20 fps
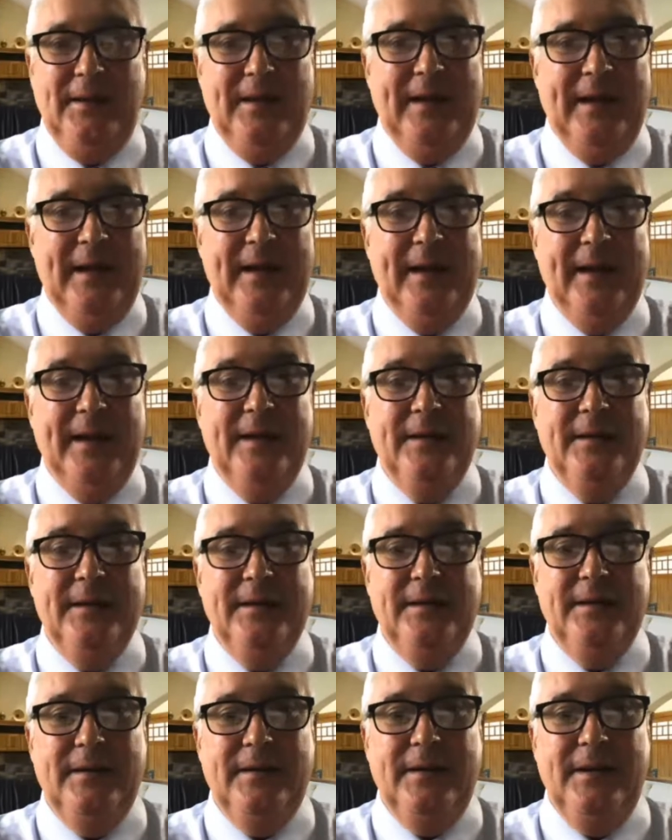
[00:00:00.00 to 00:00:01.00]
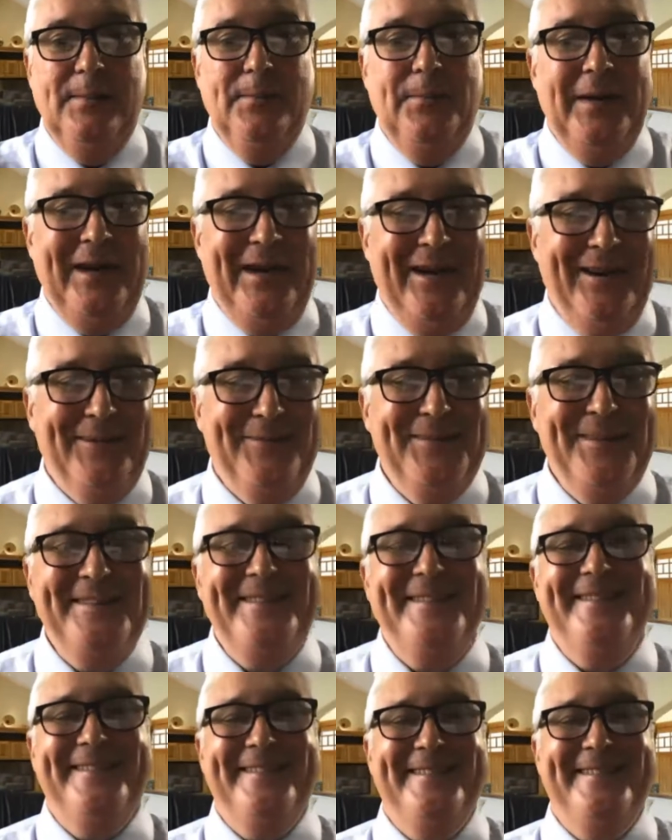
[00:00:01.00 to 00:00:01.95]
are empowerment,